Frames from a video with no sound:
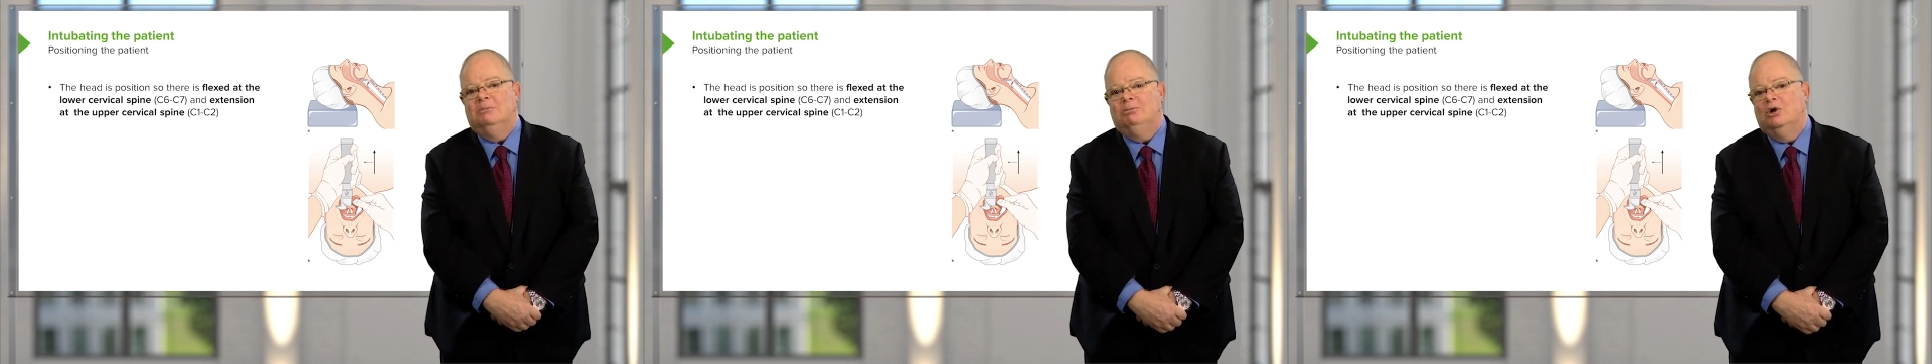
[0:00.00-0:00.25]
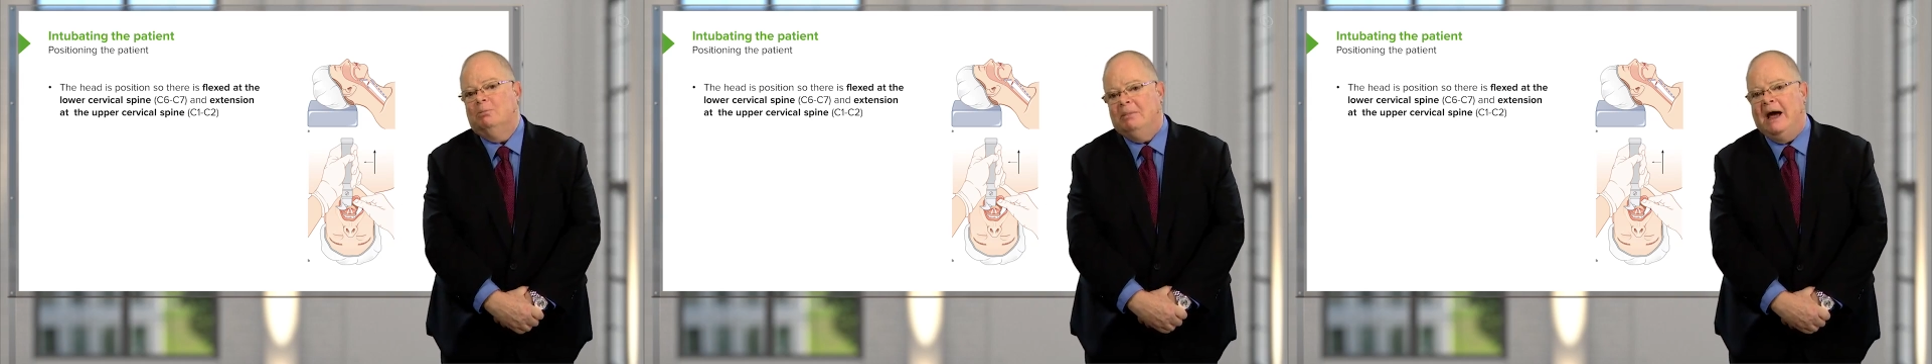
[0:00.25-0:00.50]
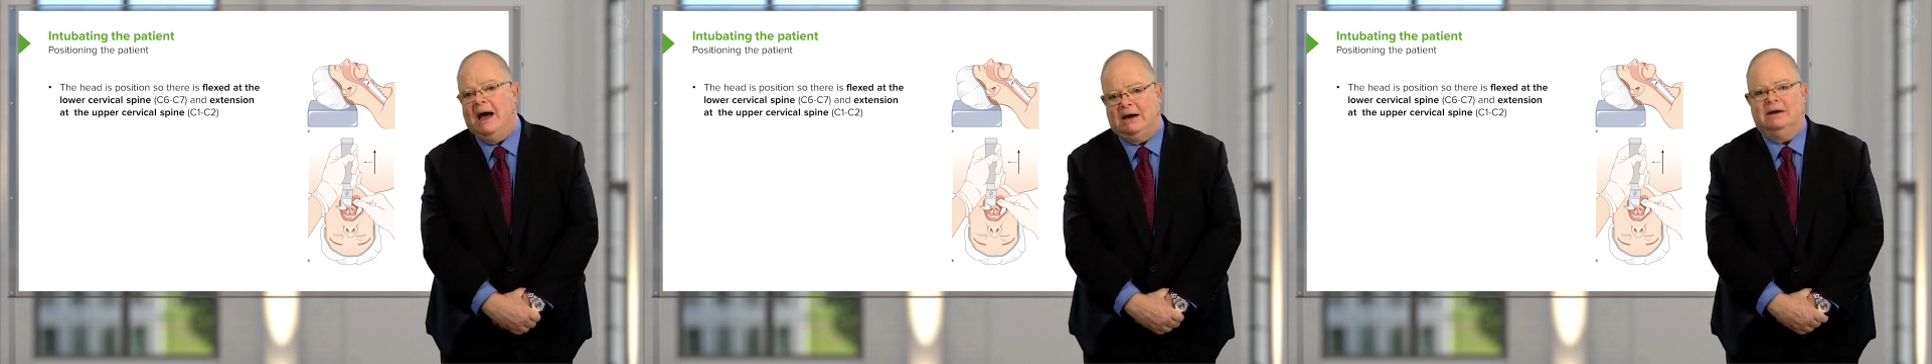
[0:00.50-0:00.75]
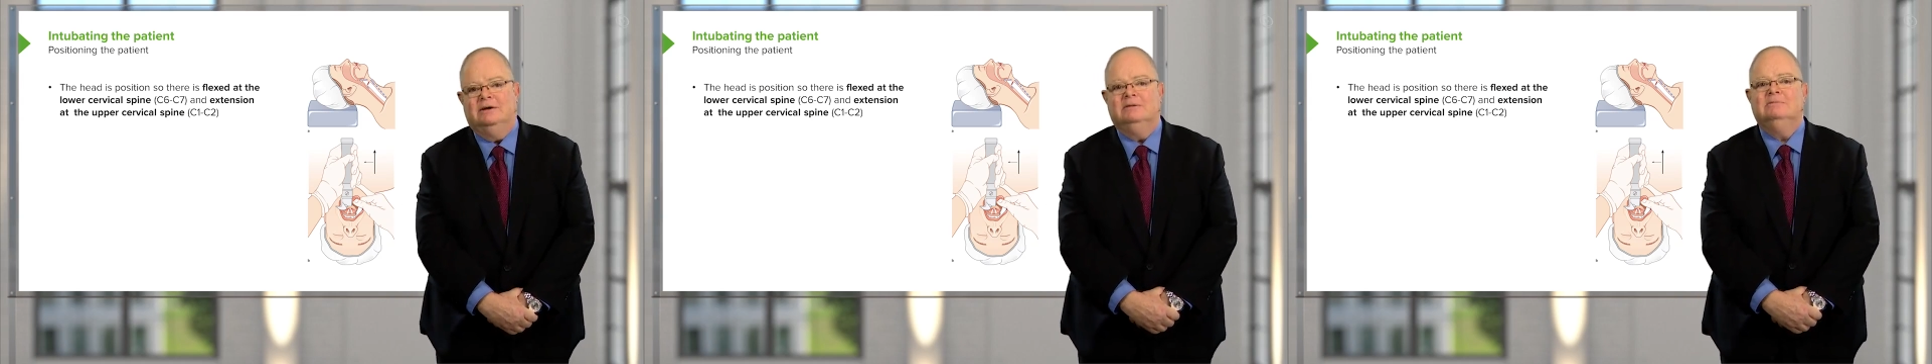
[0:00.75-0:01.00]
put it
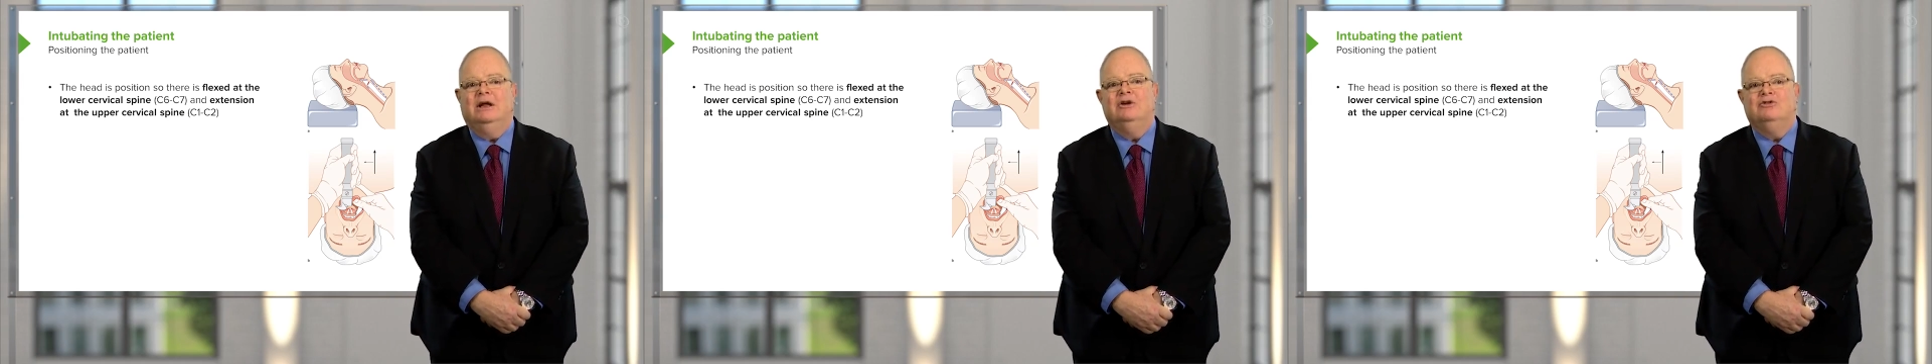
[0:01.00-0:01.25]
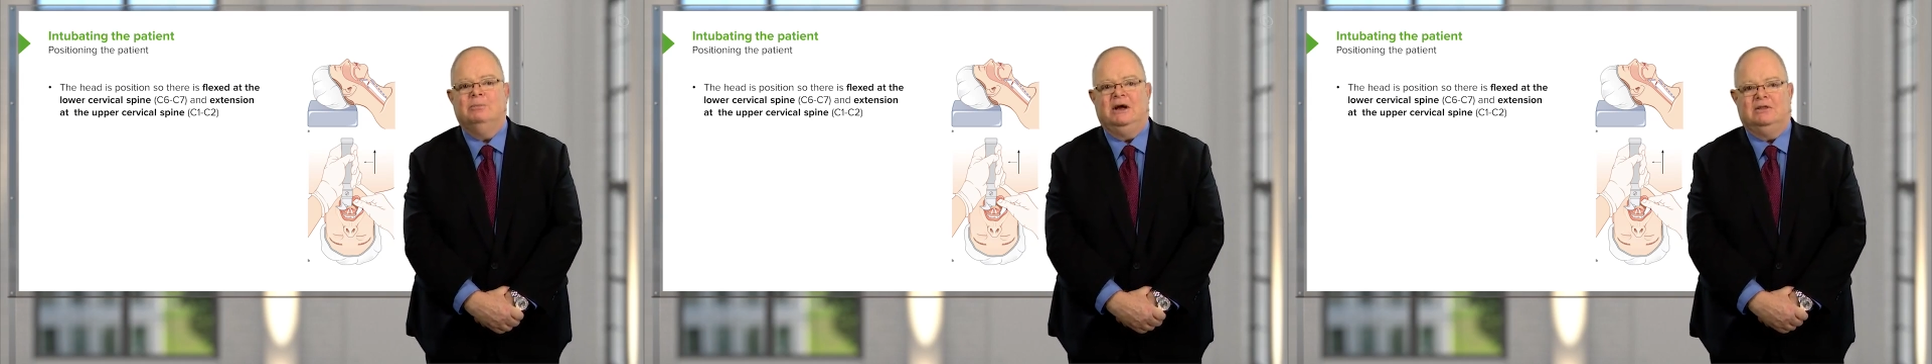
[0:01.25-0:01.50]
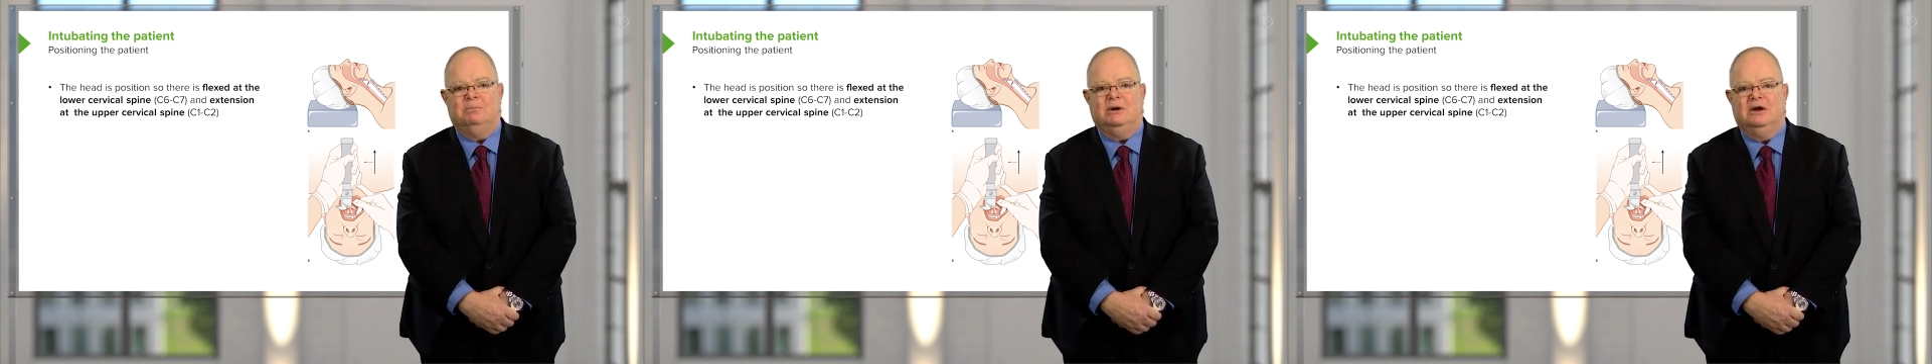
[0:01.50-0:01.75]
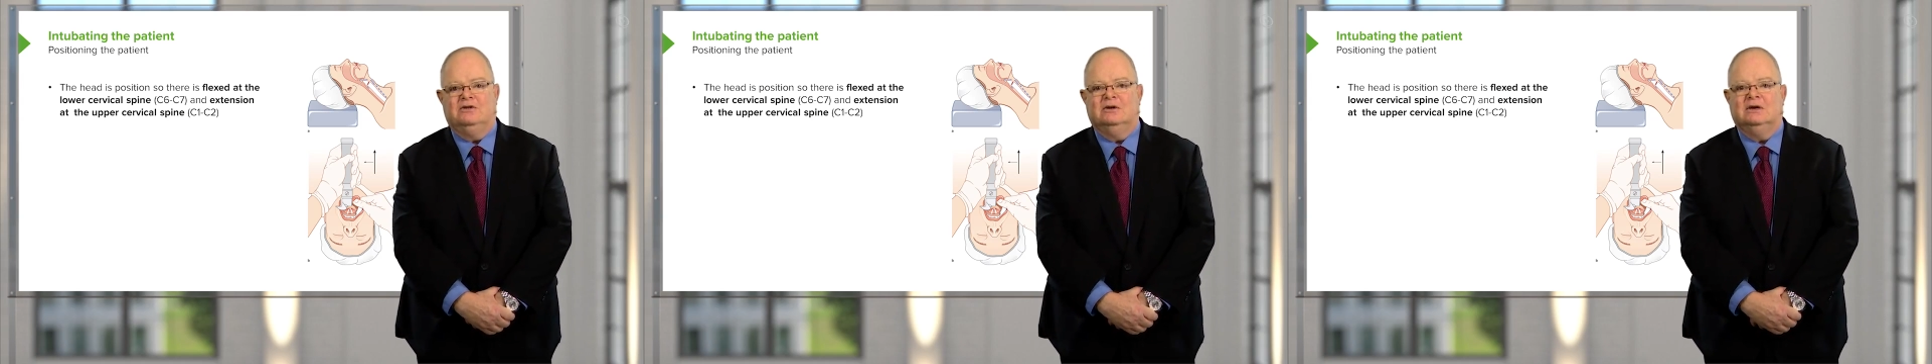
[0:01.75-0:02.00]
back and intubate the
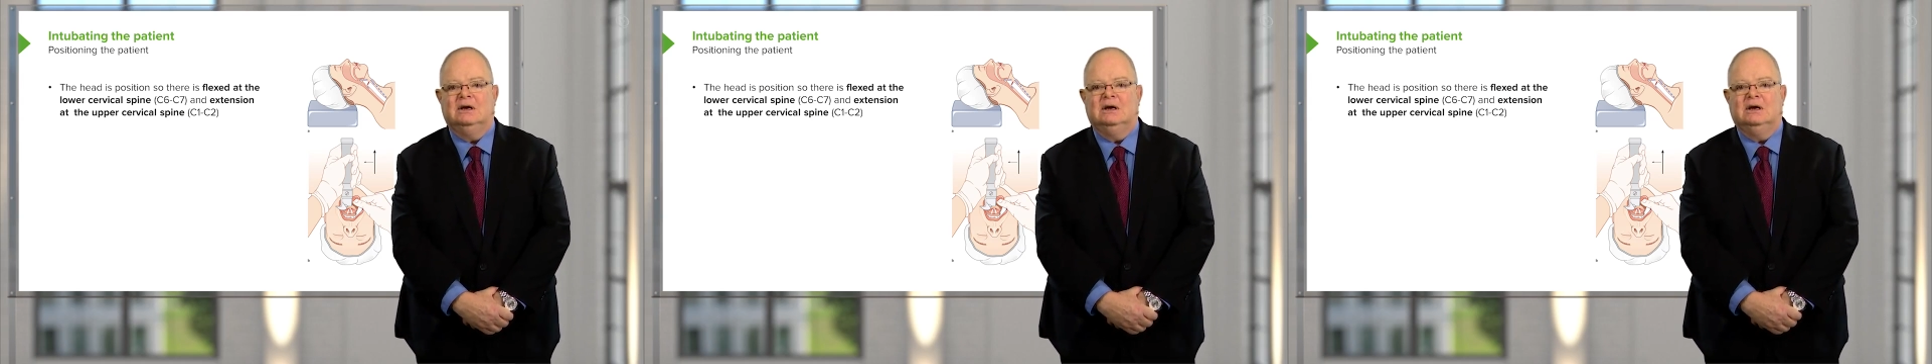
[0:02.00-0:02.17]
patient.